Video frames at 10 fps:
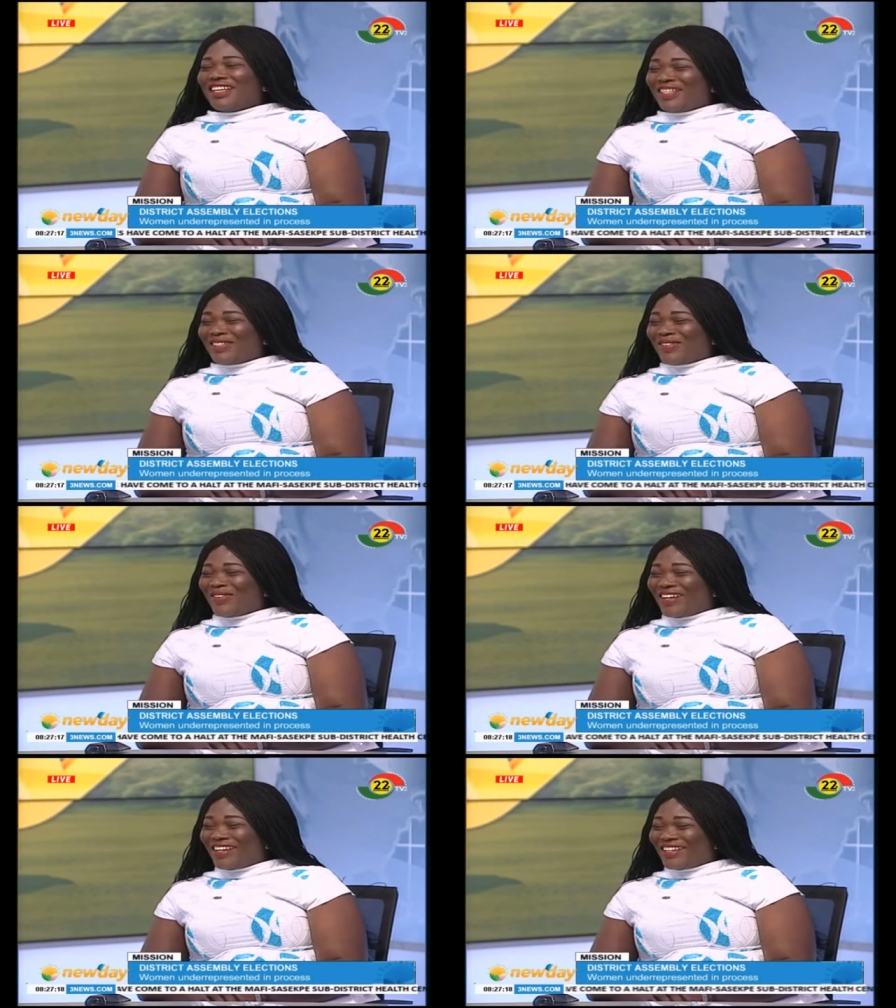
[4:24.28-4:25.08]
That's
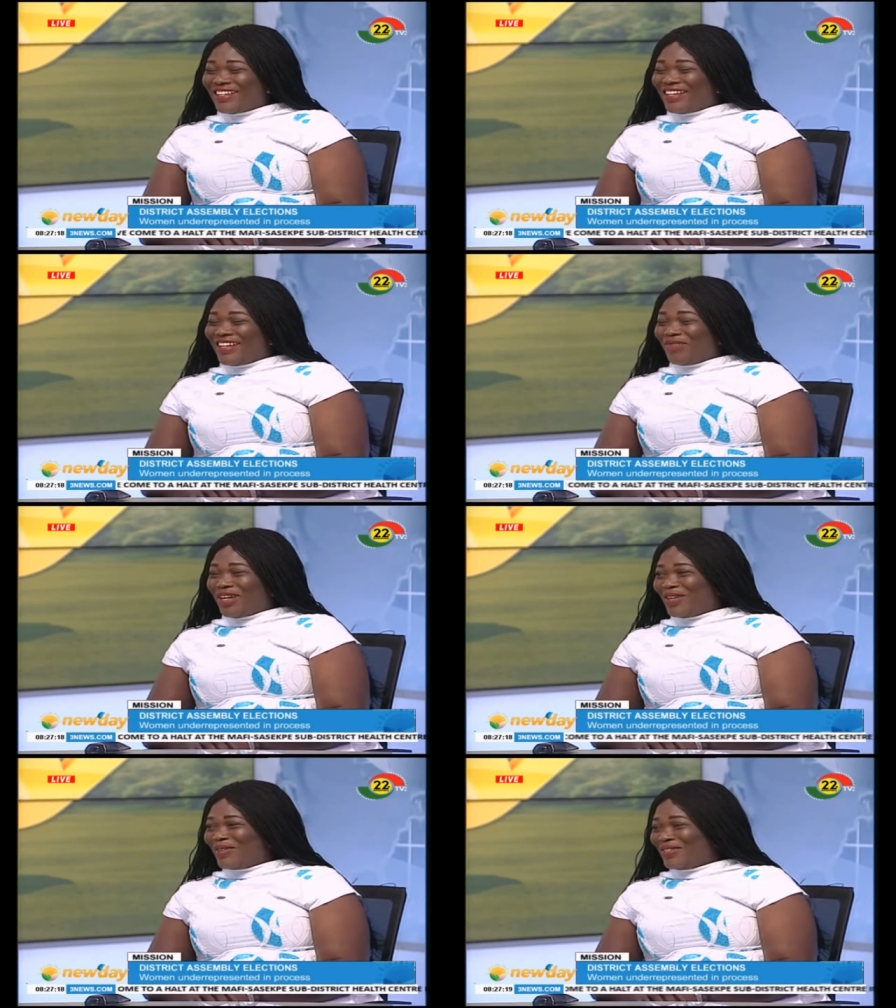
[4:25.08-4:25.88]
why I'm
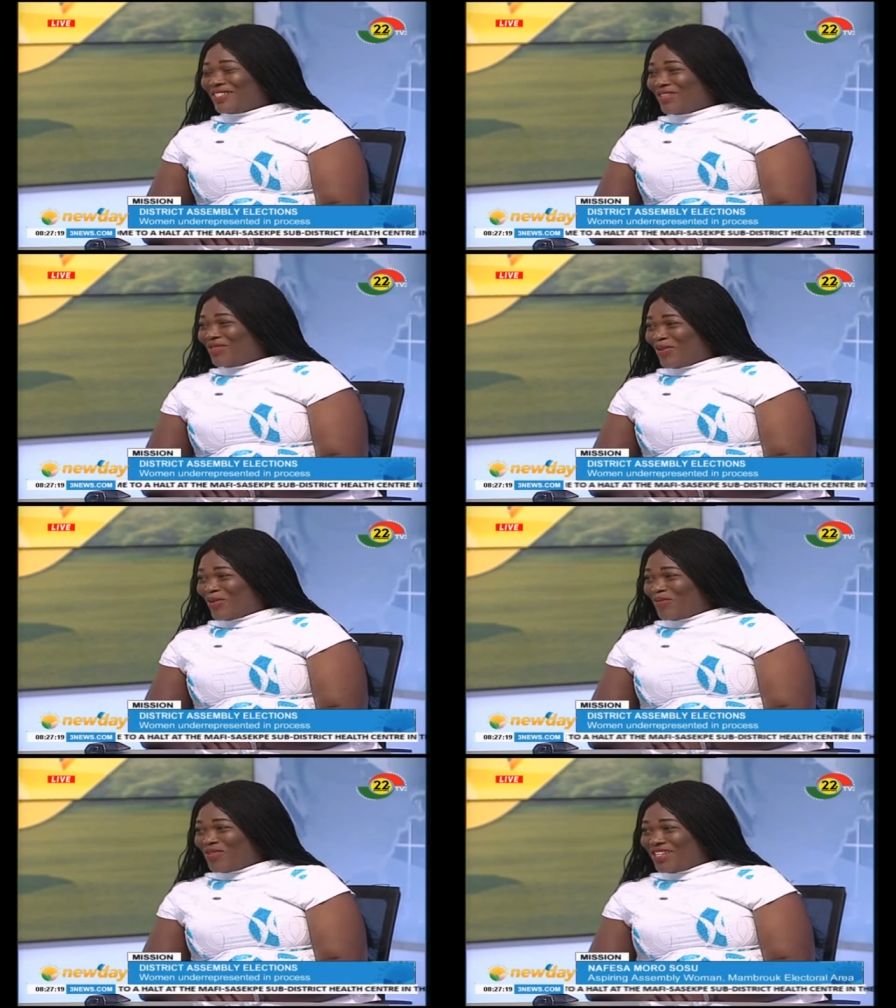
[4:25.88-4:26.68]
out to serve the
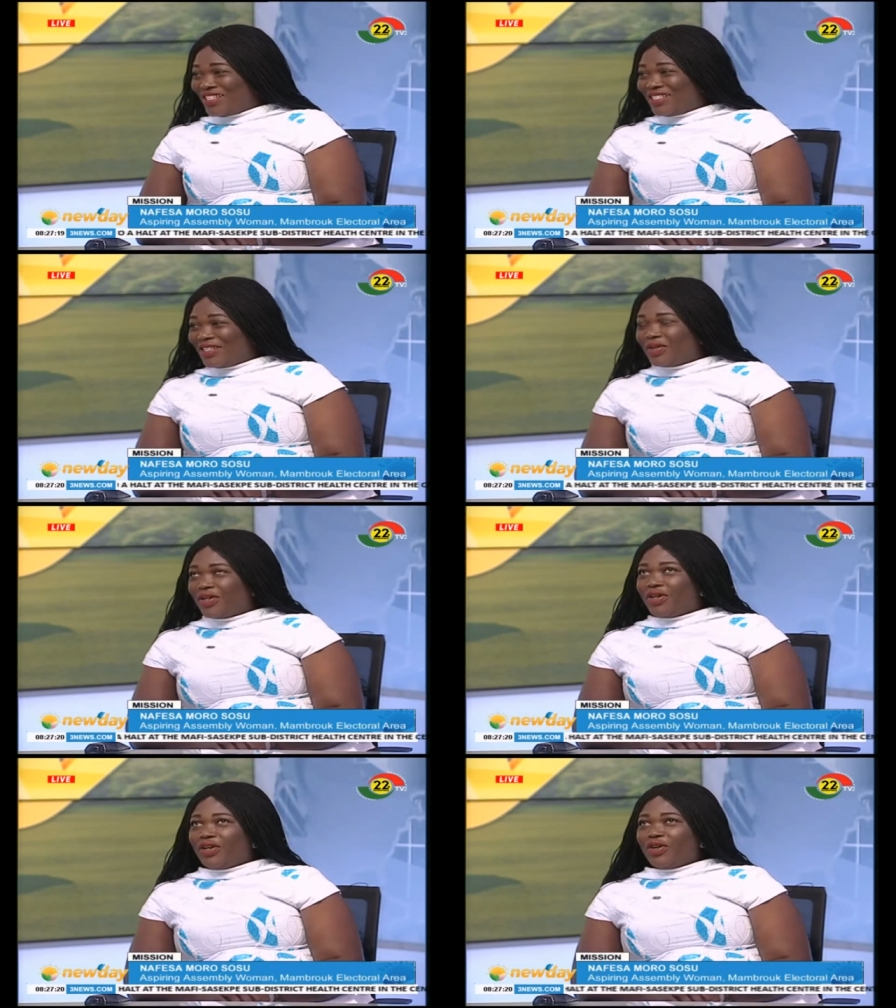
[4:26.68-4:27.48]
community.
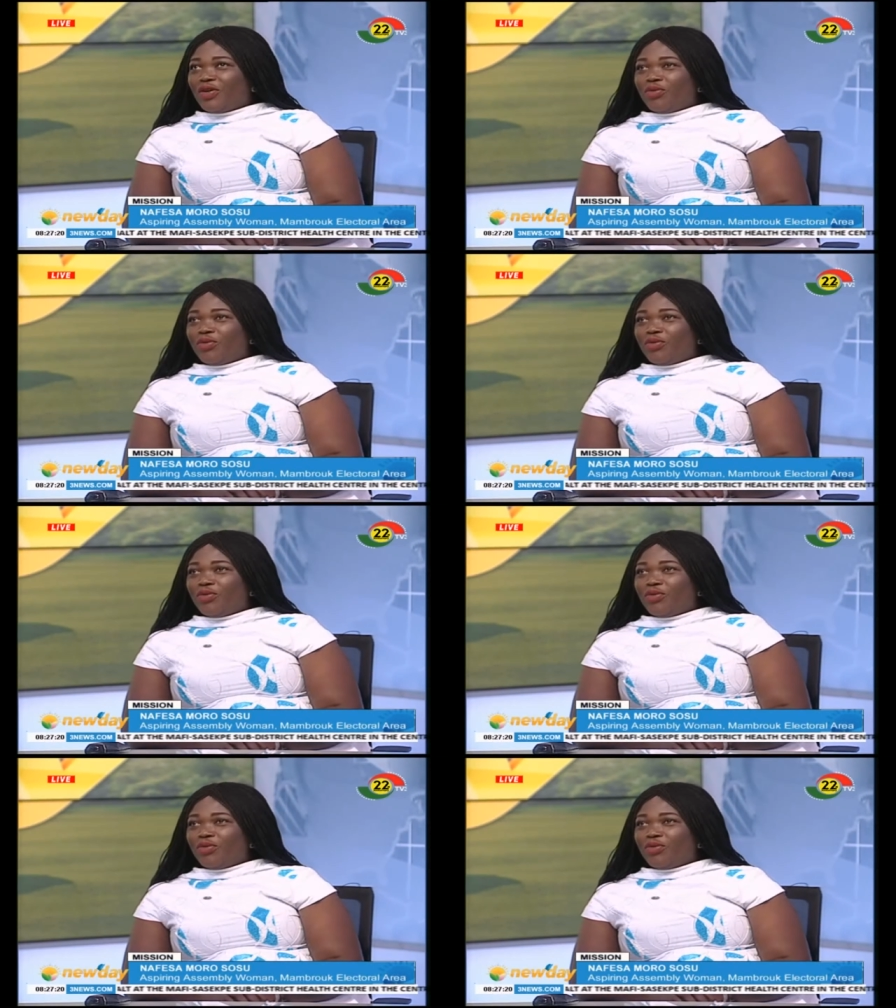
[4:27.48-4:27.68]
Mm.